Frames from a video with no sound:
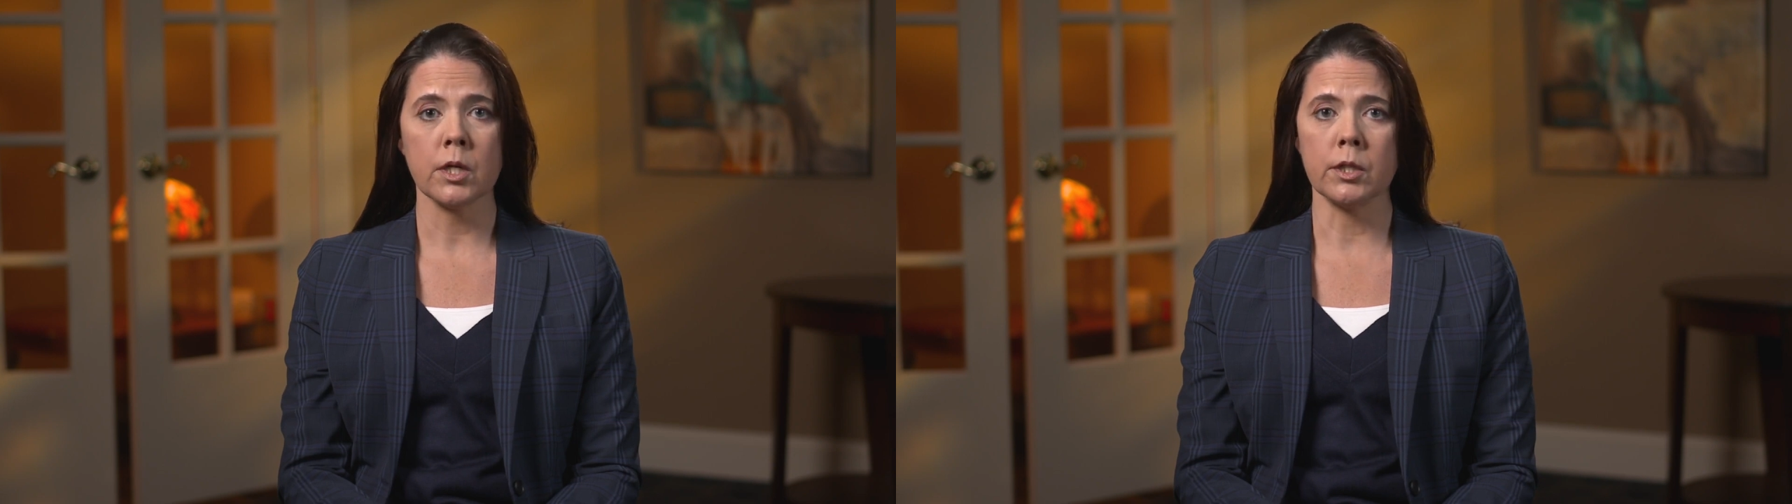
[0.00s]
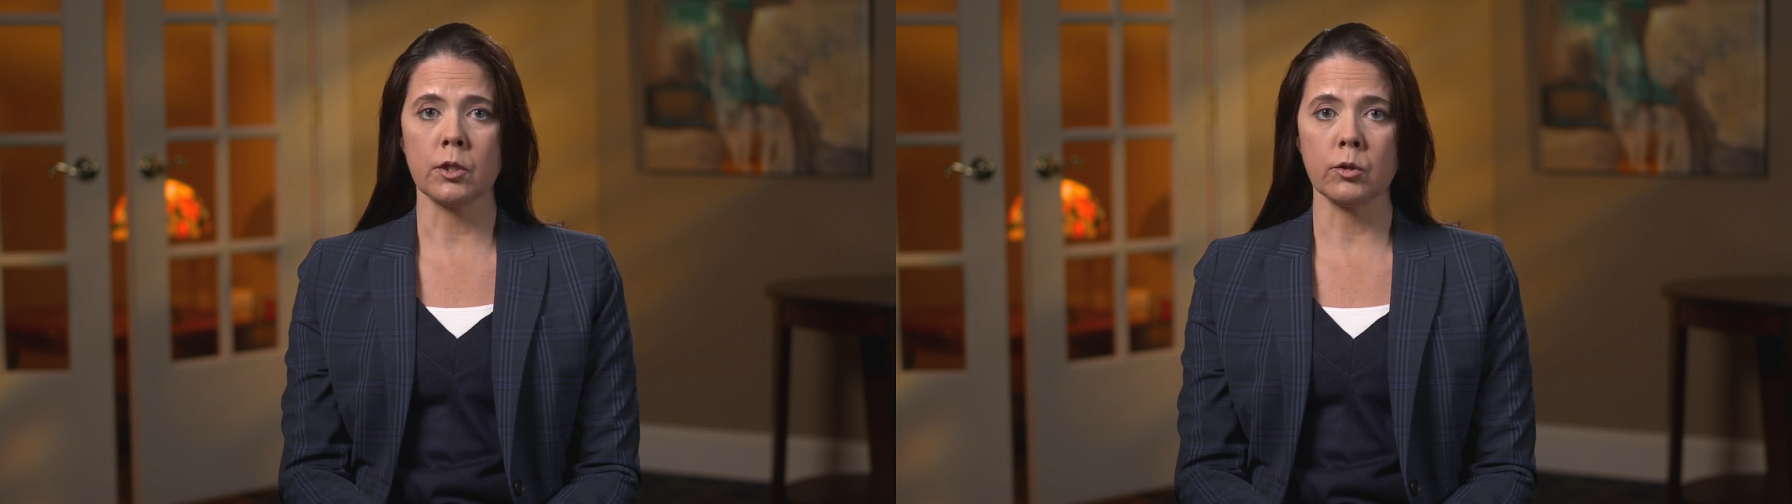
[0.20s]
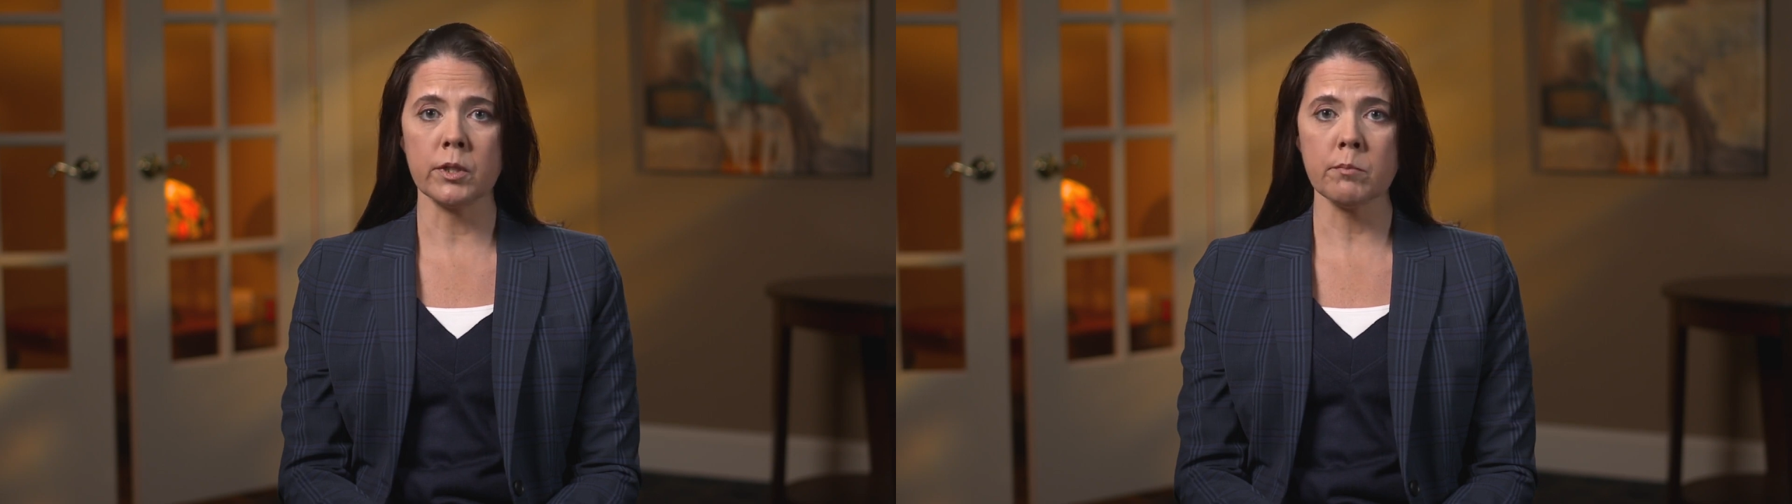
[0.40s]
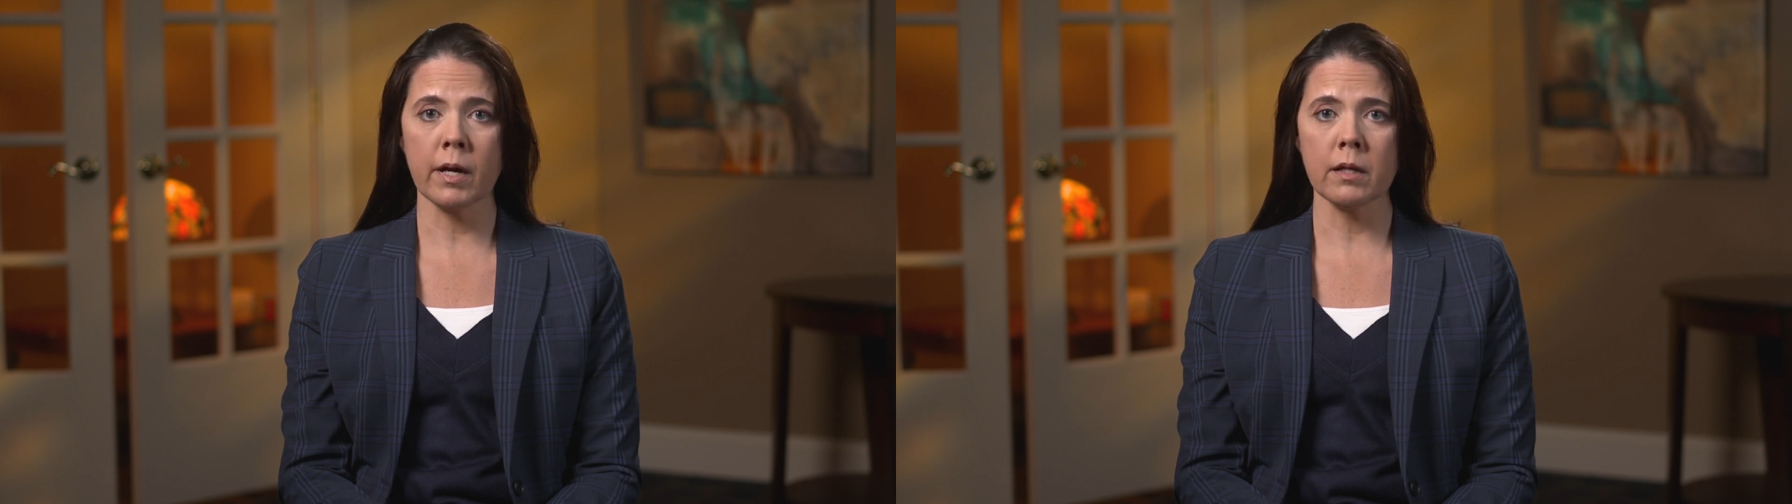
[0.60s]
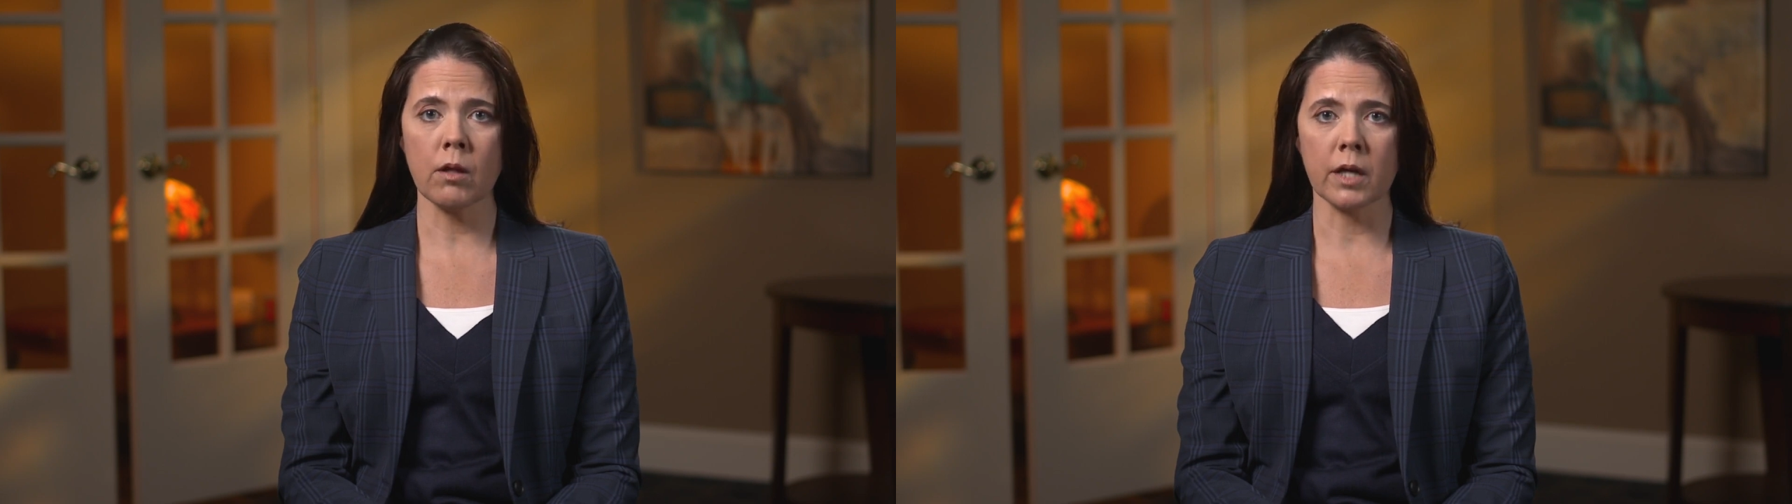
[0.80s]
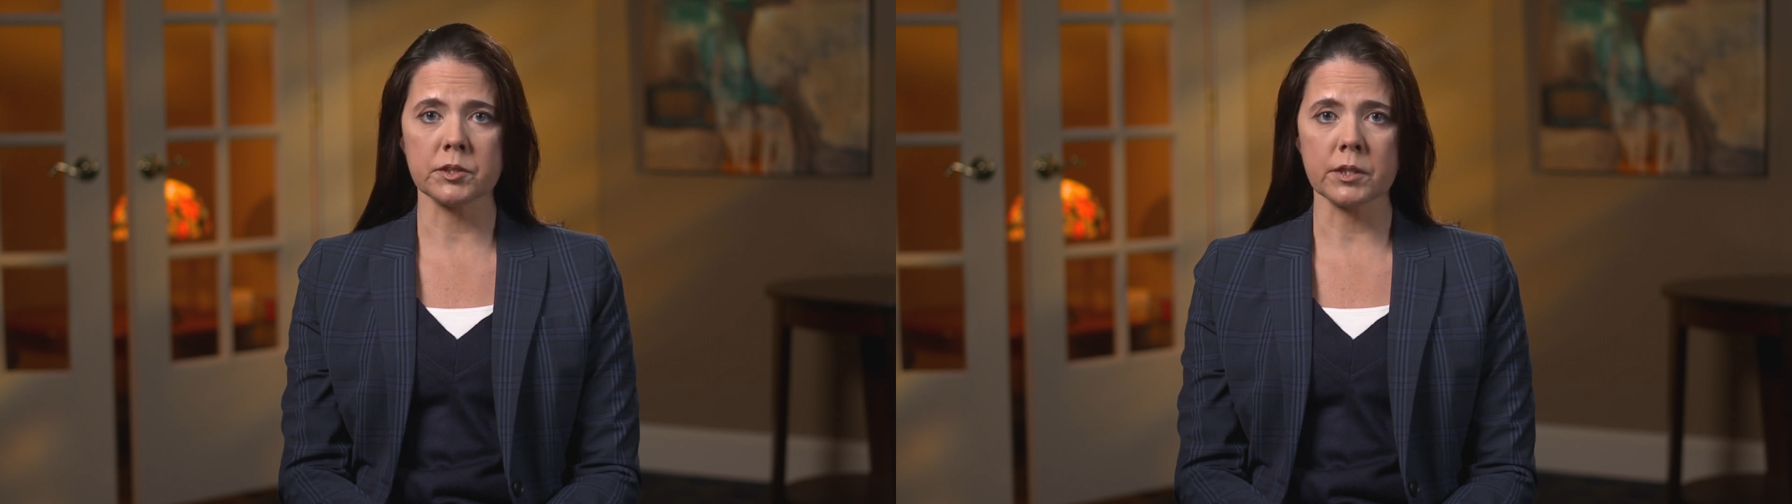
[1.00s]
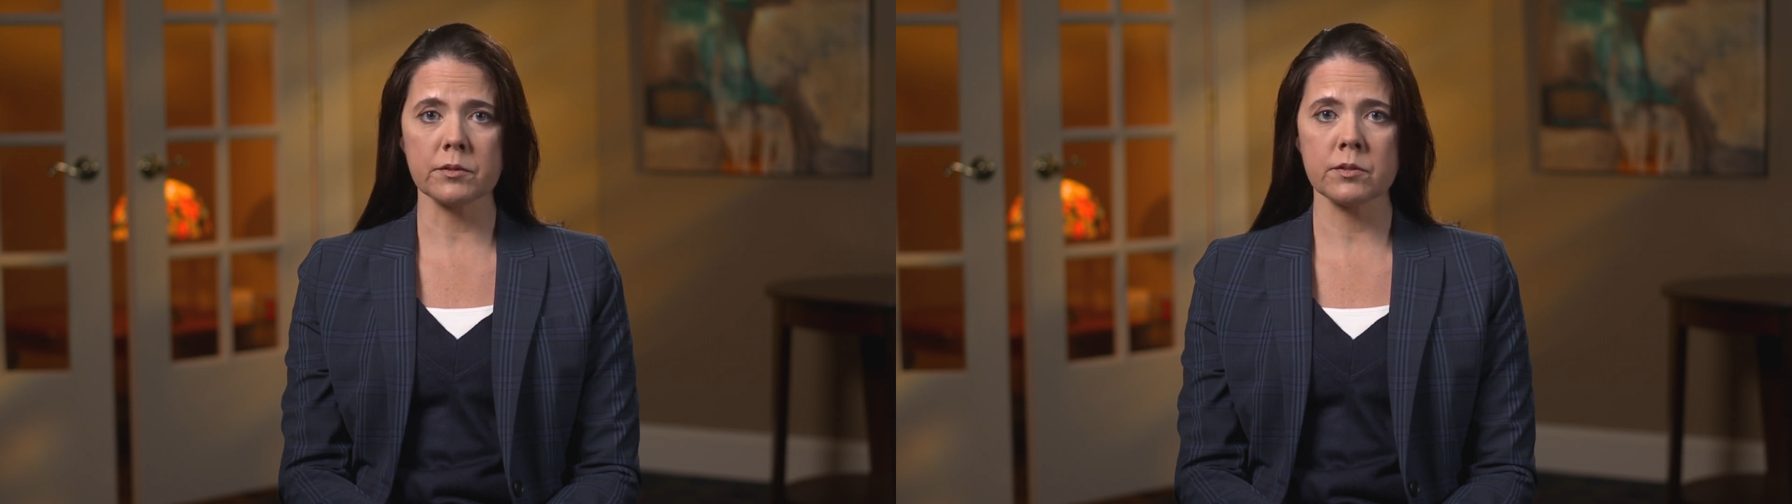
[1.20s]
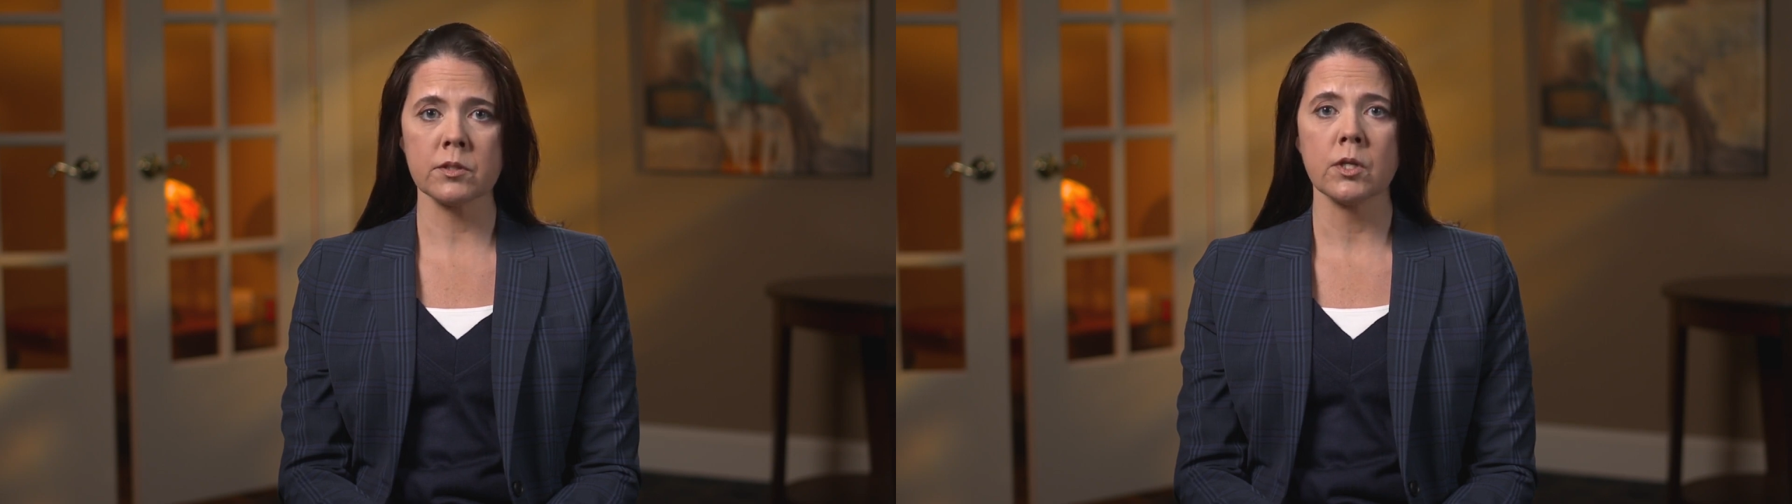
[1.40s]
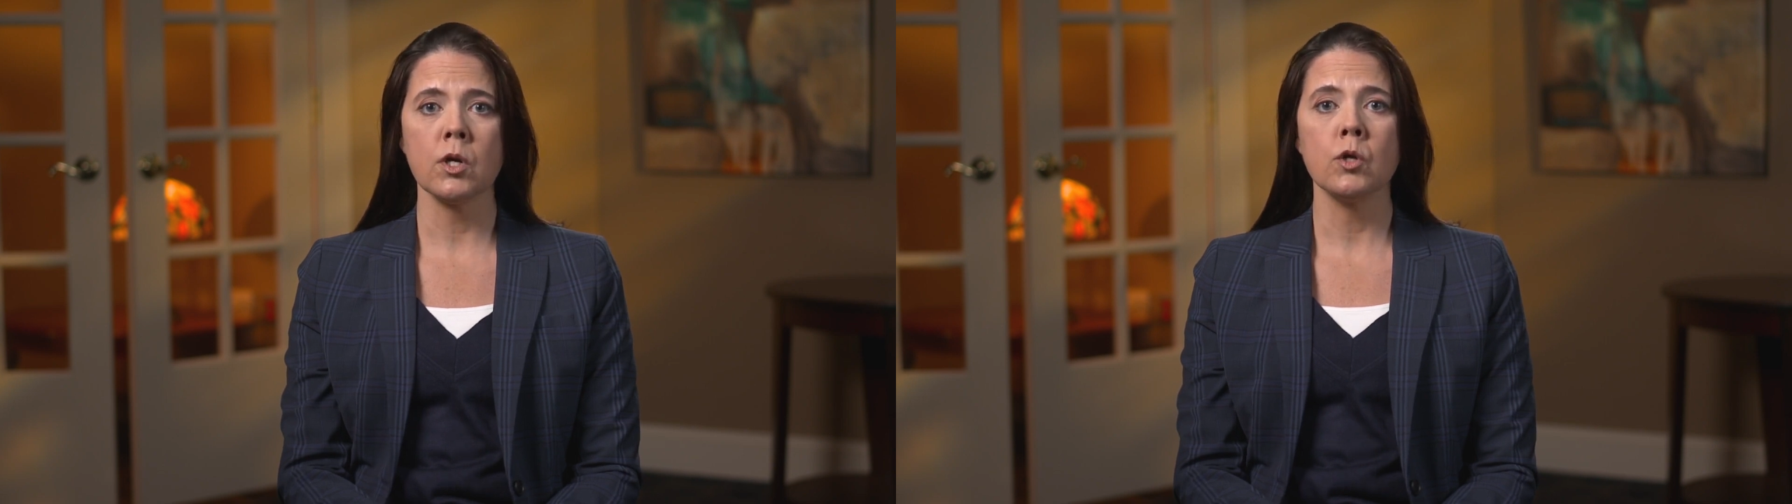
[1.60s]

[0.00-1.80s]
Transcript: including biologics,